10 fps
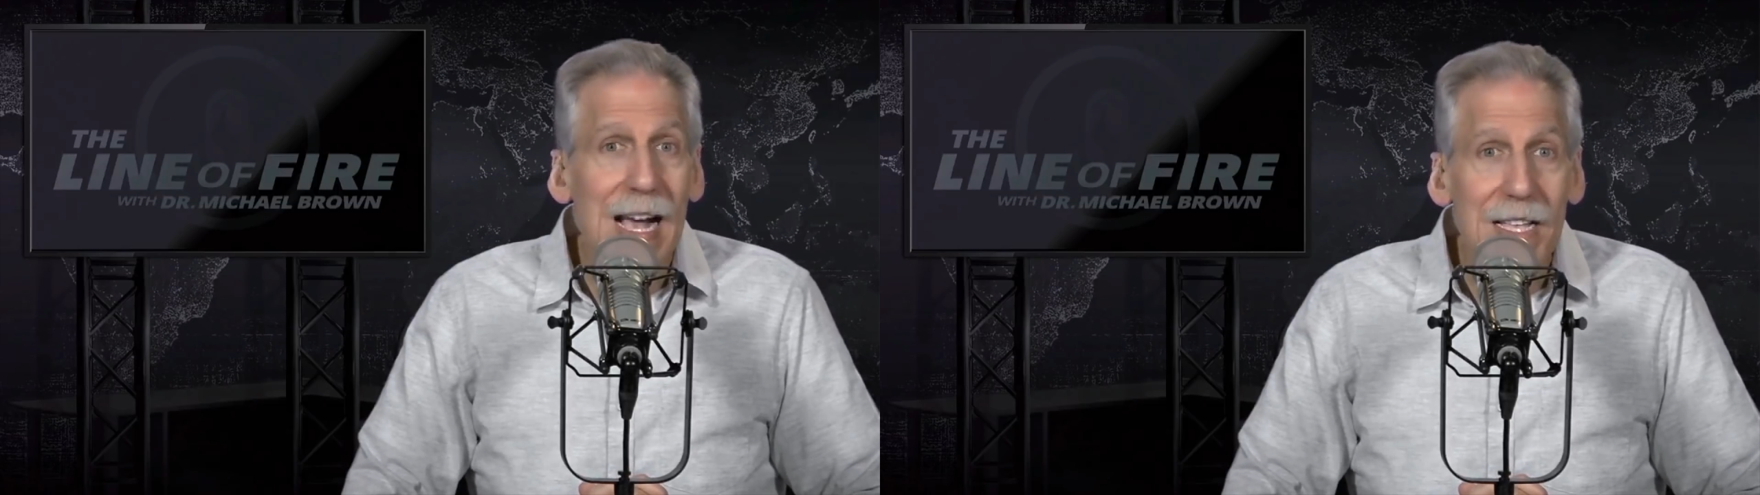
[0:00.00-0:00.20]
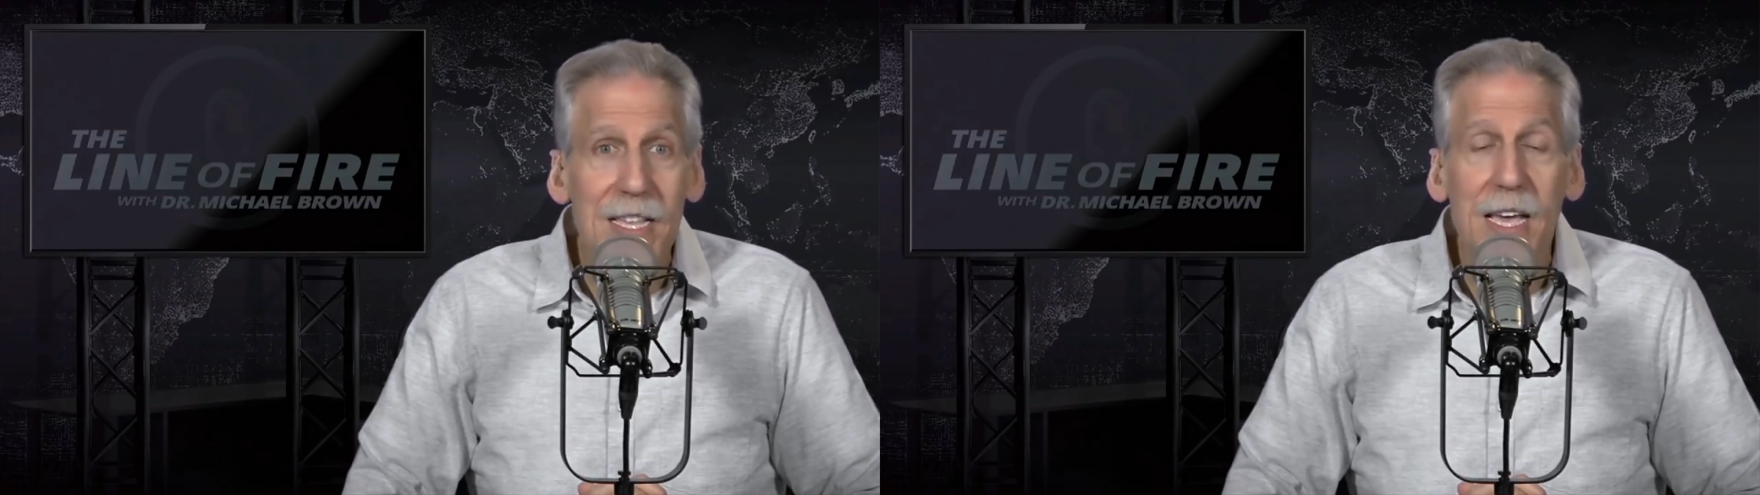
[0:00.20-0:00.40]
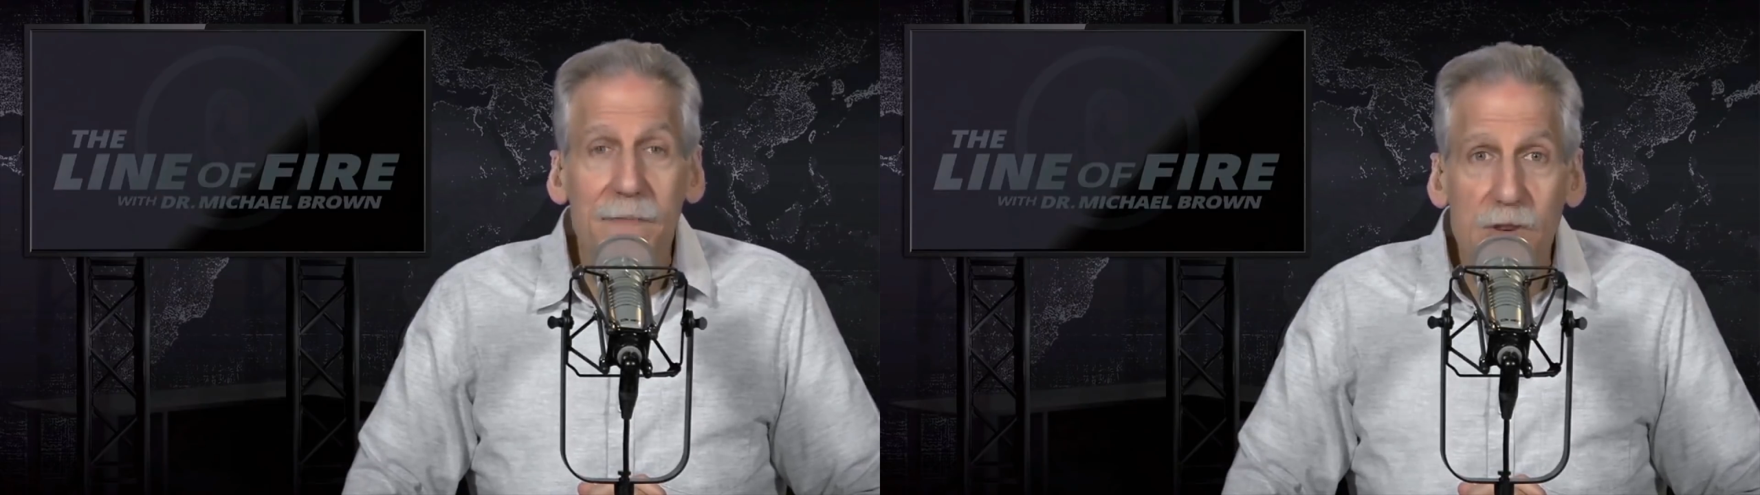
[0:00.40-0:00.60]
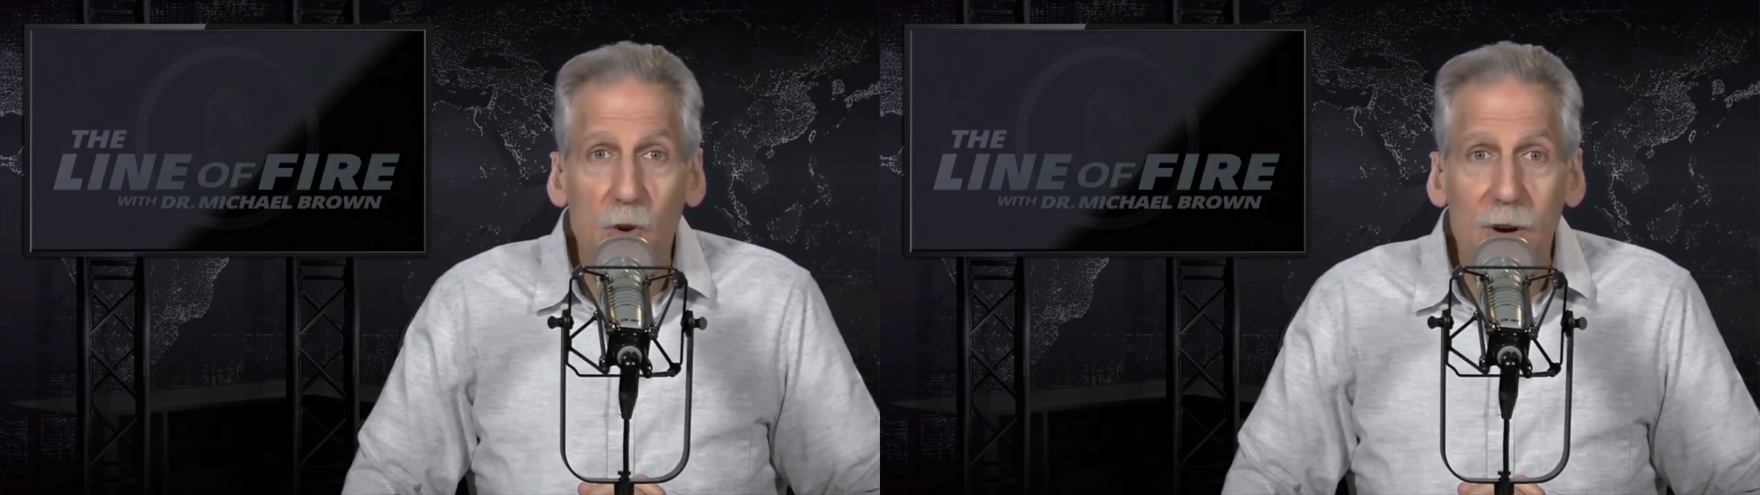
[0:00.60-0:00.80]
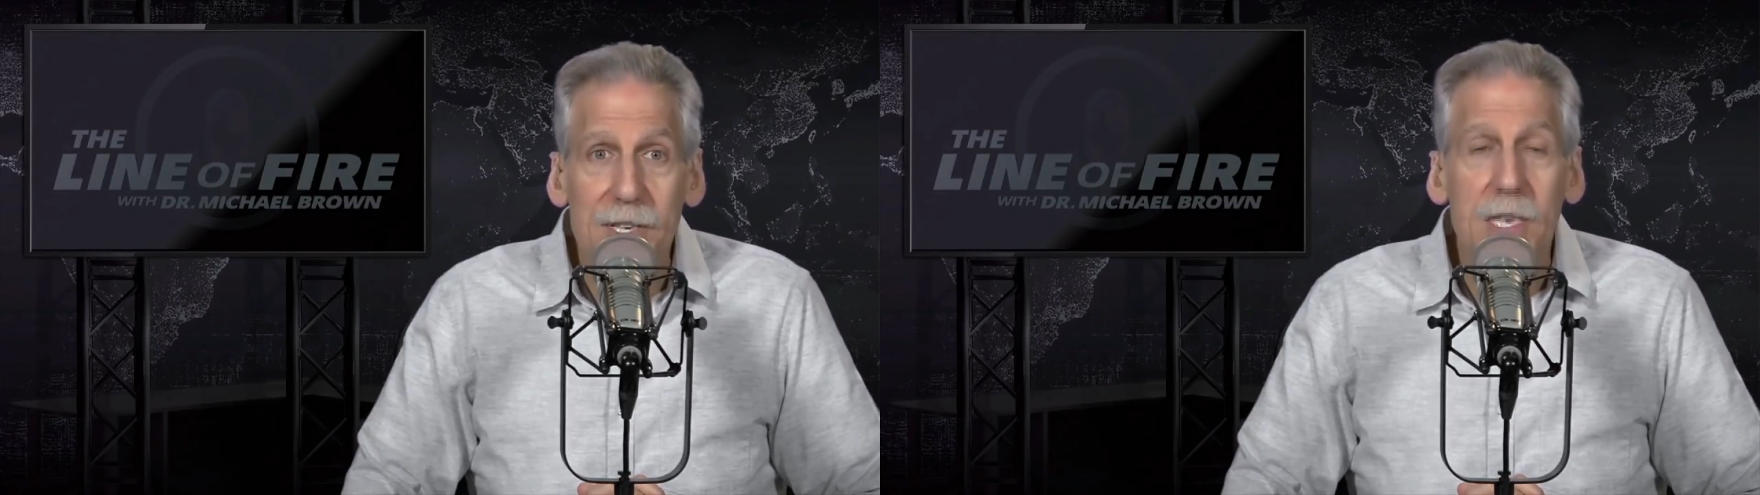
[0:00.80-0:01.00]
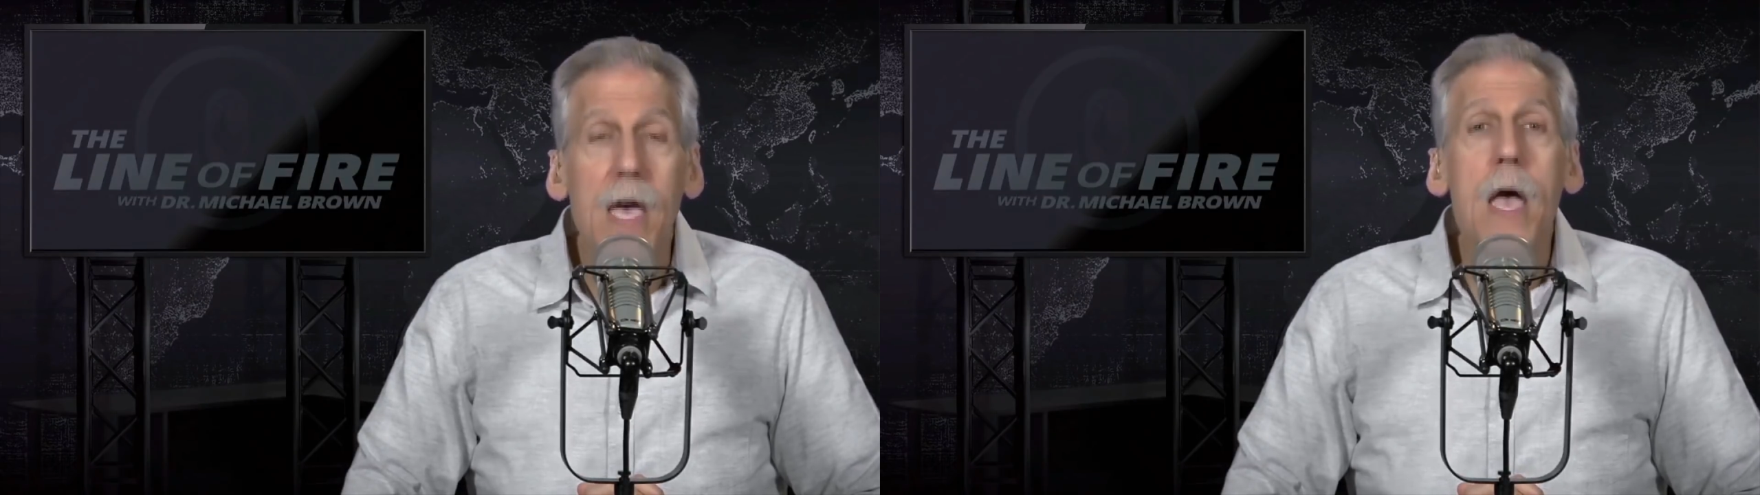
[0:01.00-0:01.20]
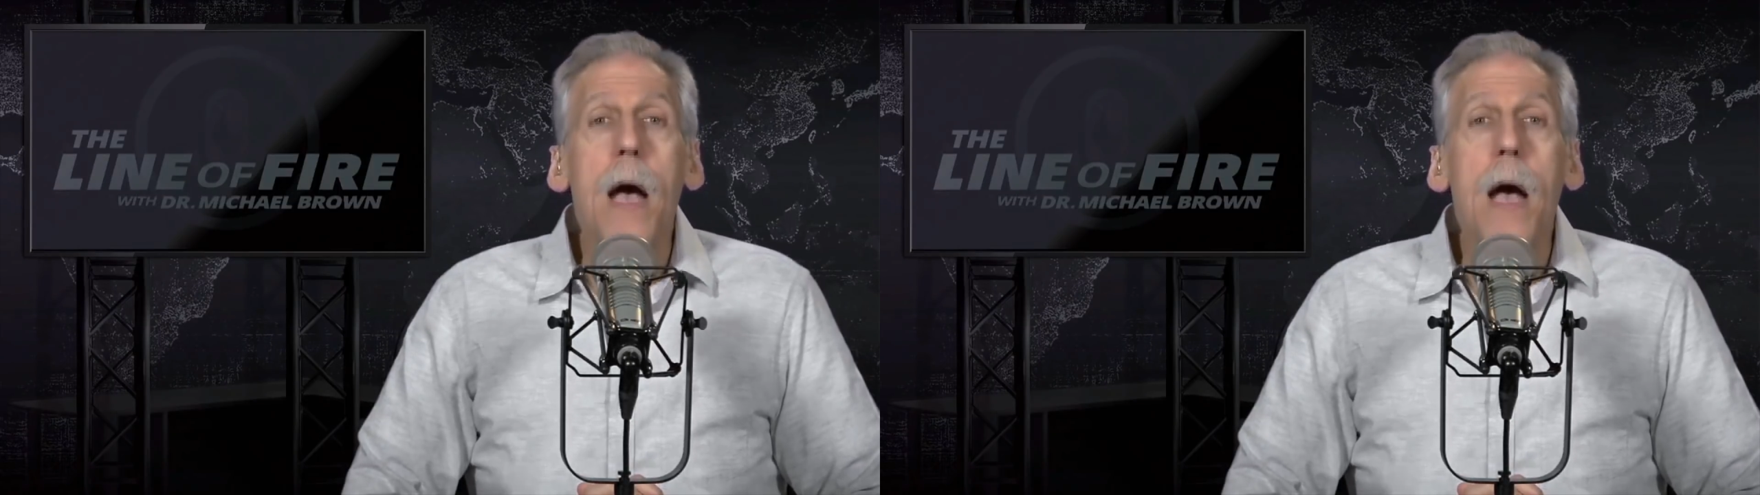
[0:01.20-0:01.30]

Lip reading: candidate of choice,